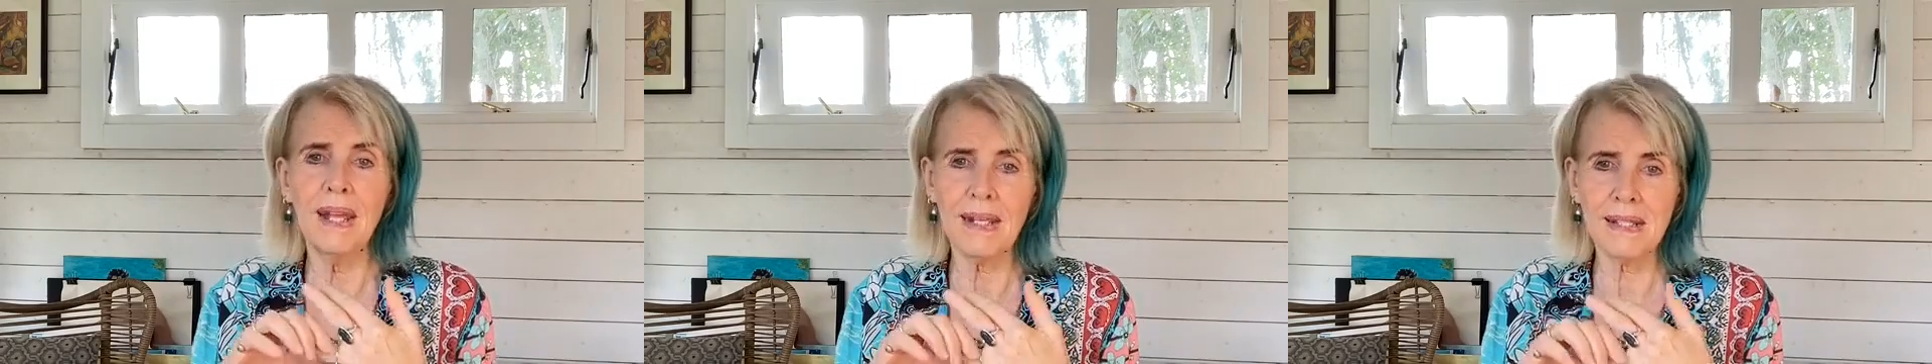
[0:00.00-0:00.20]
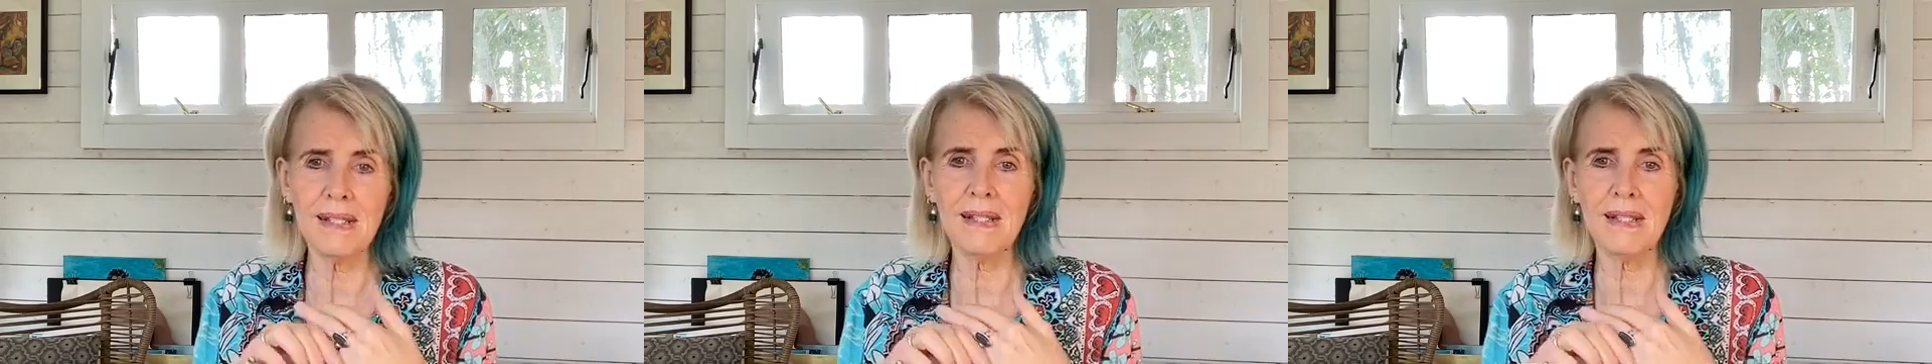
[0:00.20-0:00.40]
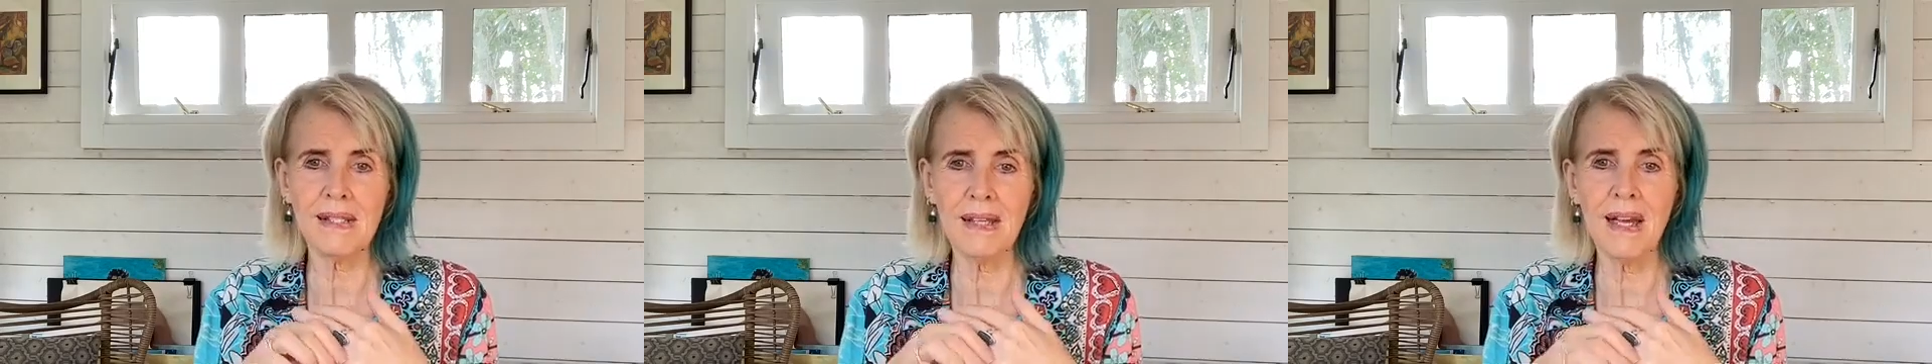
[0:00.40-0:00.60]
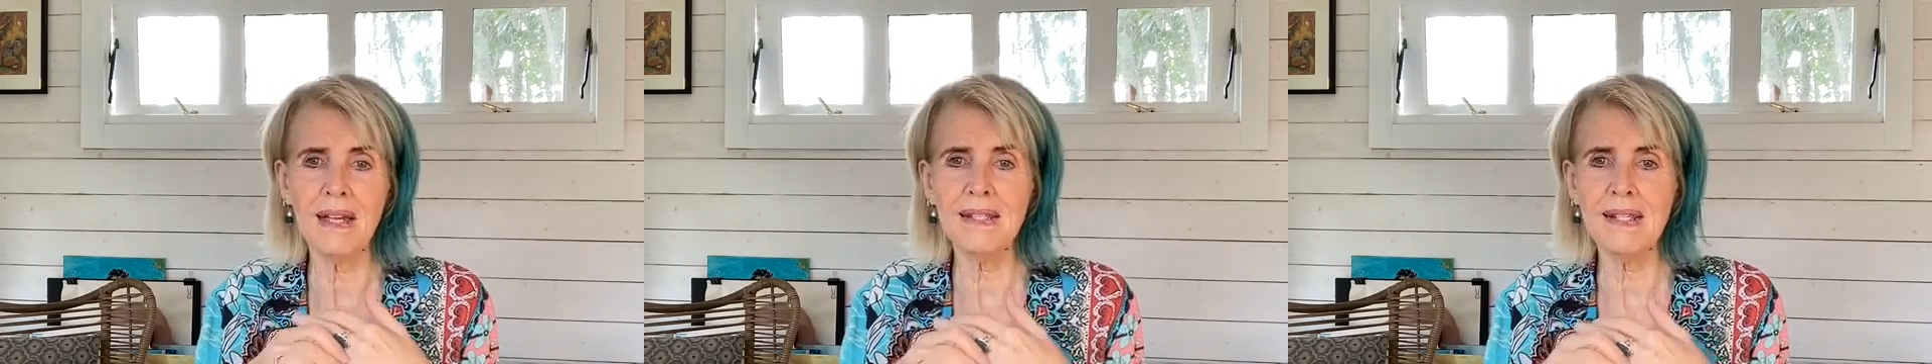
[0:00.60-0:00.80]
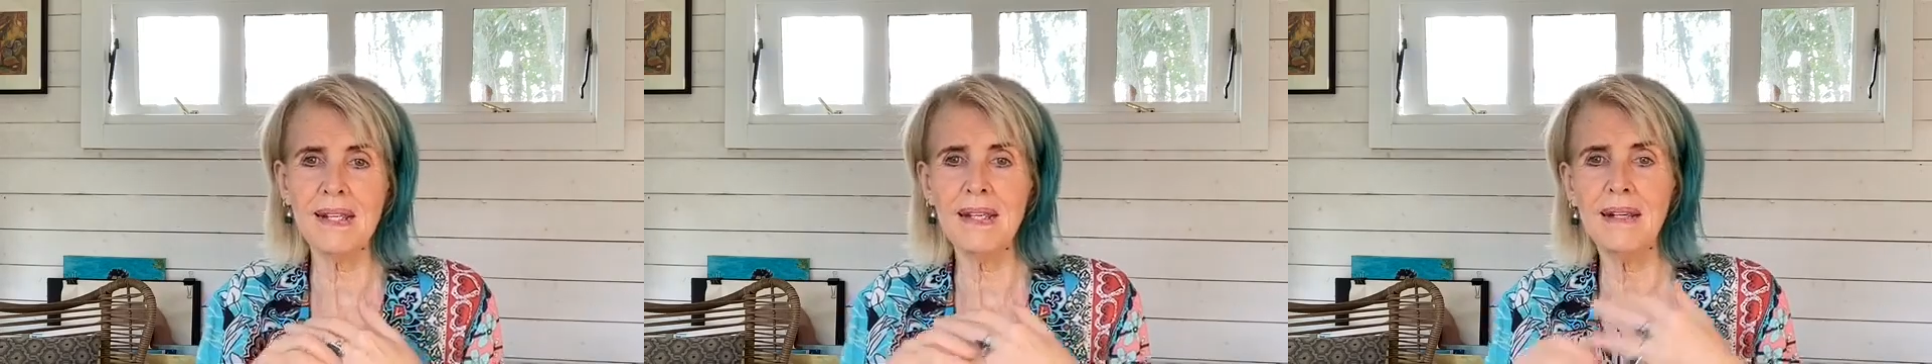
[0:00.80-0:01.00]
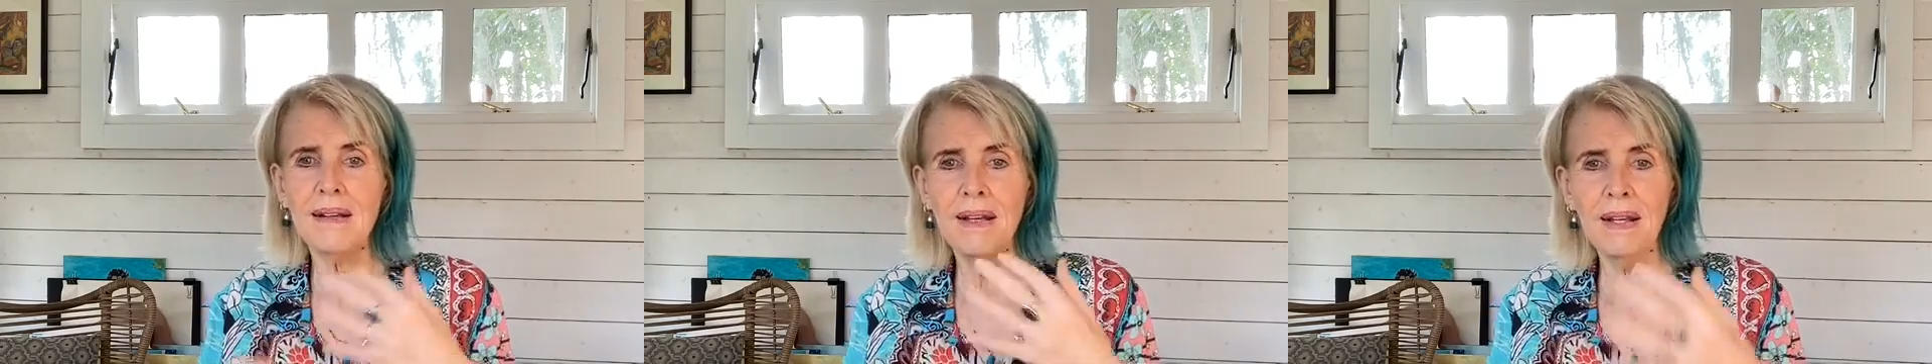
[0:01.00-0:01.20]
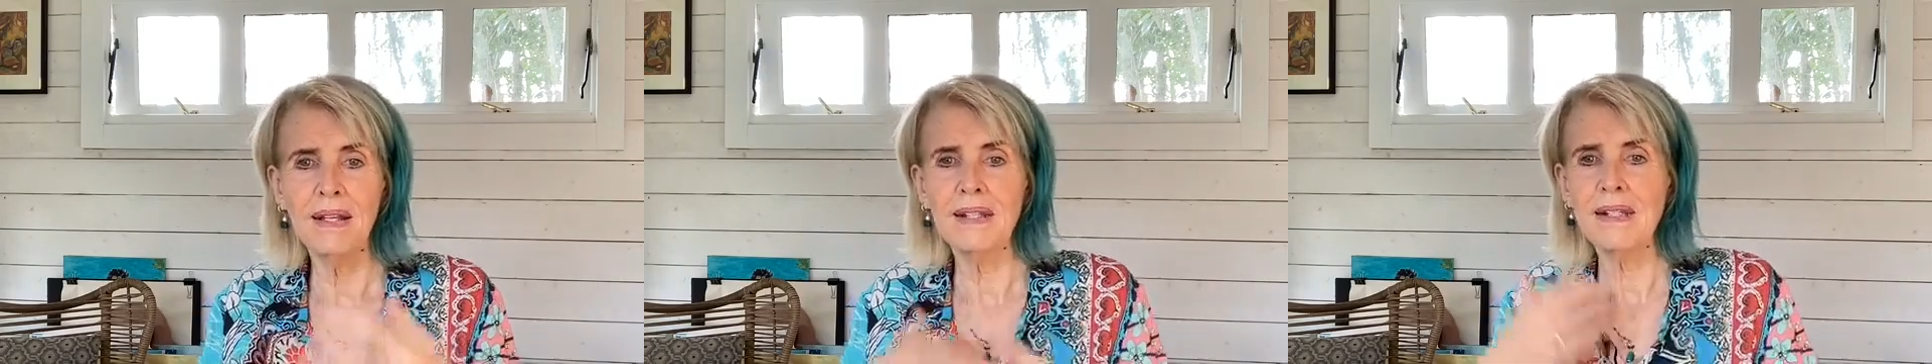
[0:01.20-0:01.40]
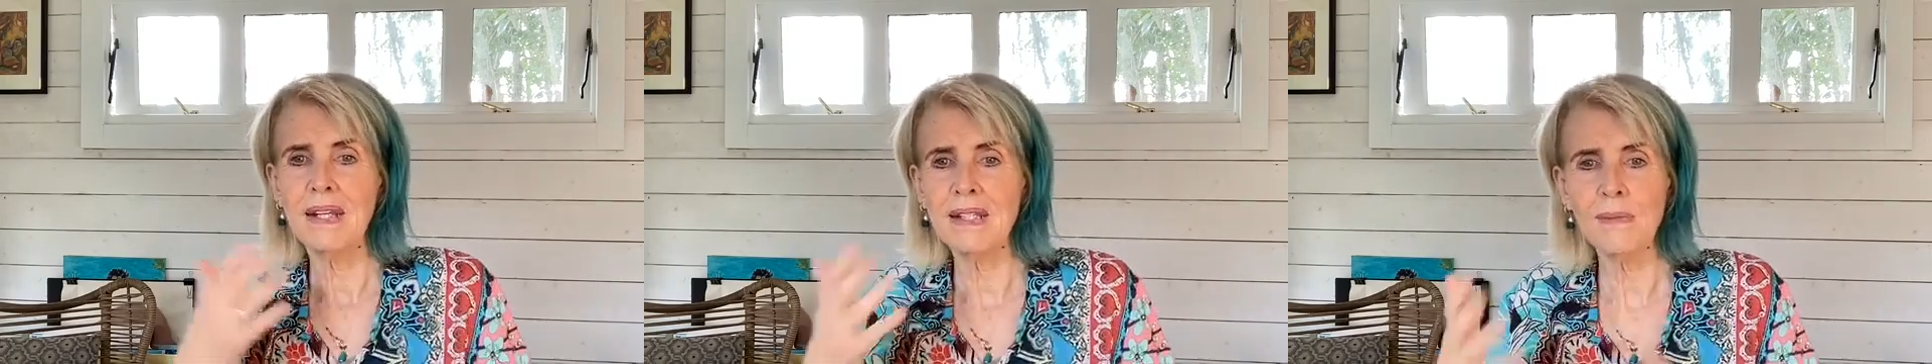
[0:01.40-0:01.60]
exercising
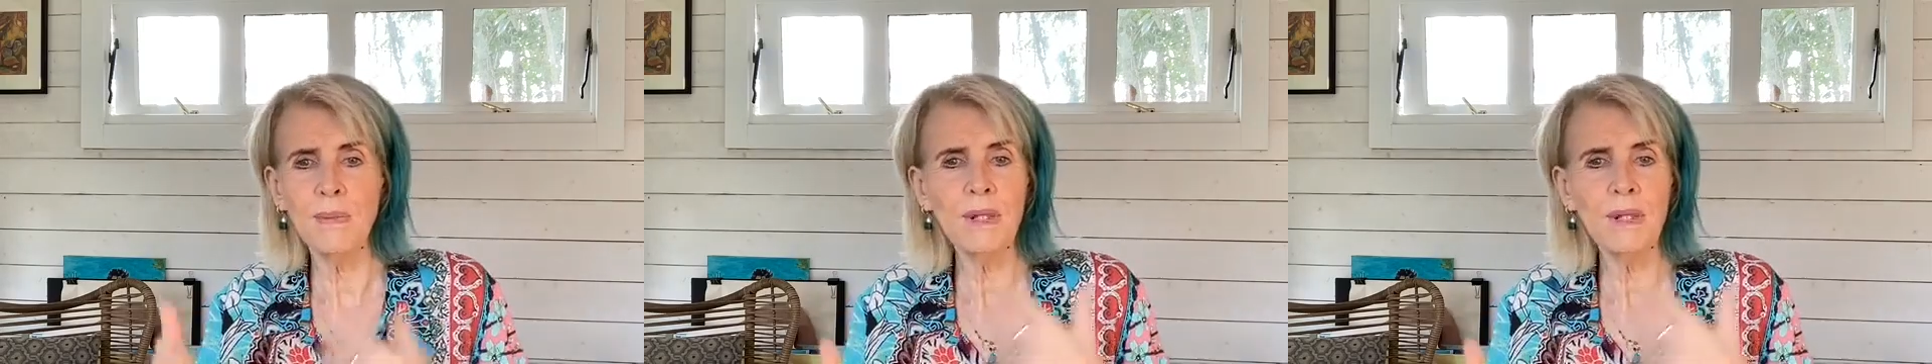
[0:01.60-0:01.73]
does,